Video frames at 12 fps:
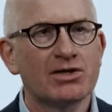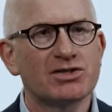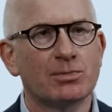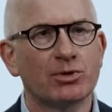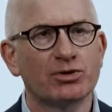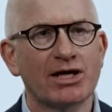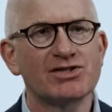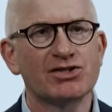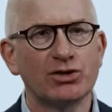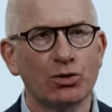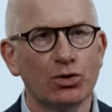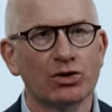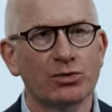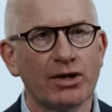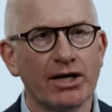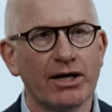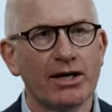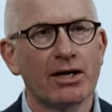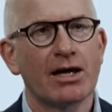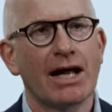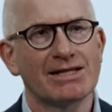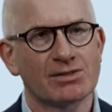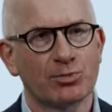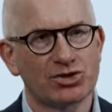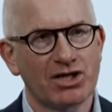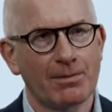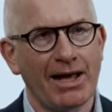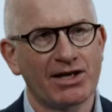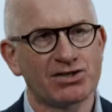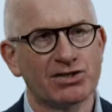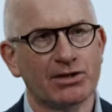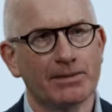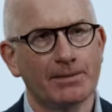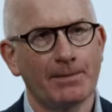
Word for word: to progress your career as a project manager.